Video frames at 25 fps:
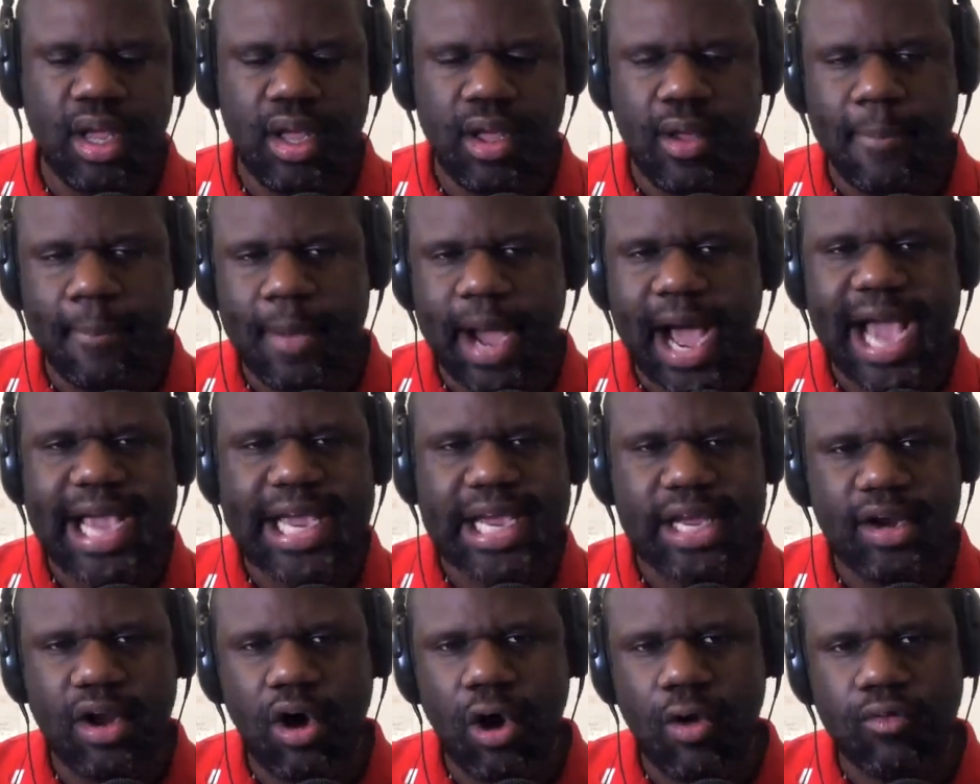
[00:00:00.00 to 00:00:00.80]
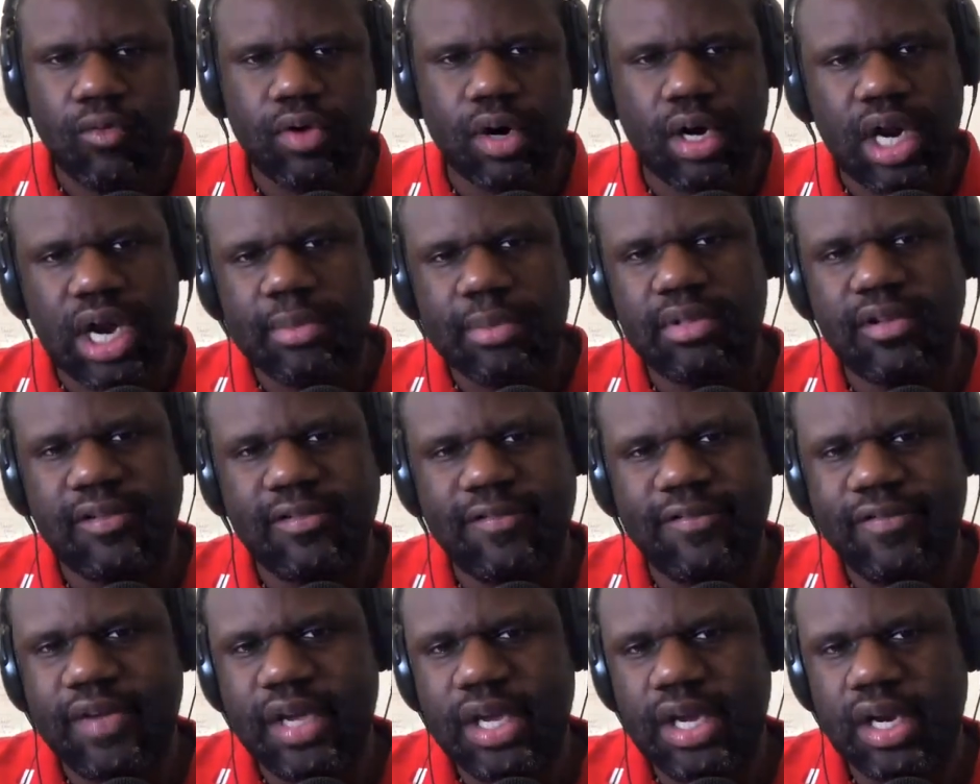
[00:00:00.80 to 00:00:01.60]
but I can overcome the
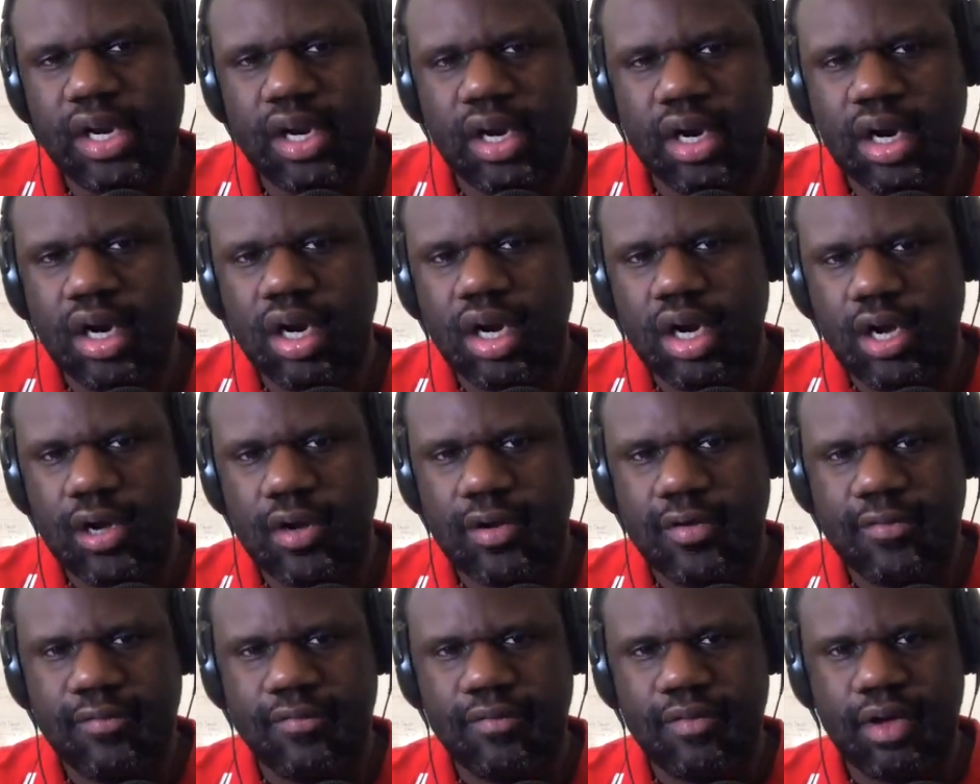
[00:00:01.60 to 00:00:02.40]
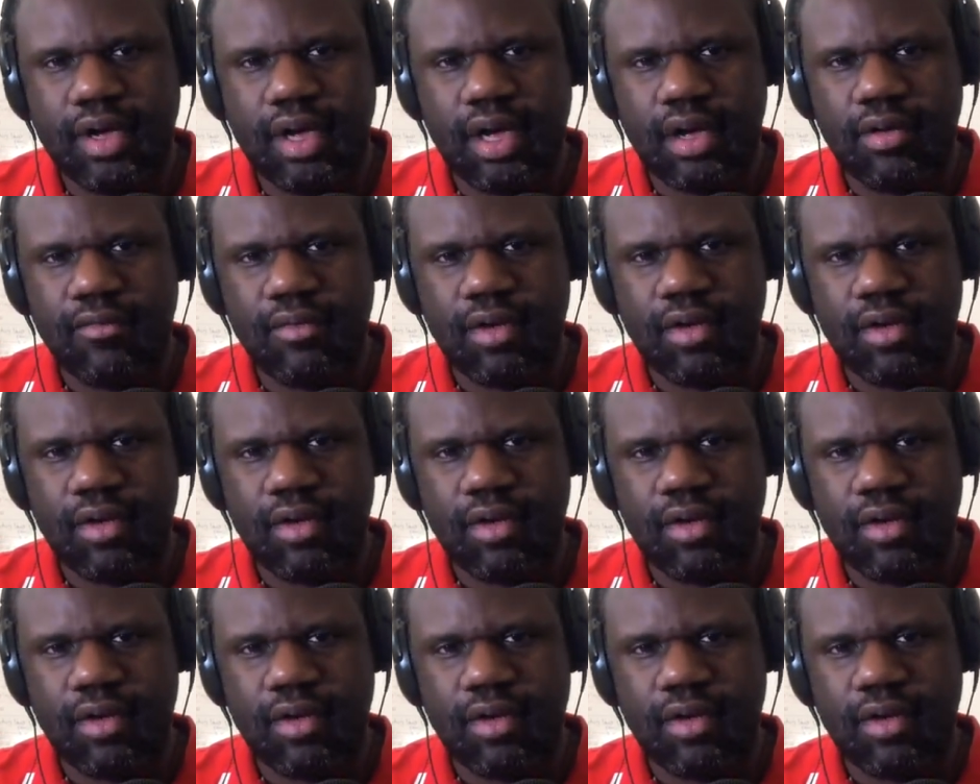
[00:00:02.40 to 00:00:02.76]
fear of of,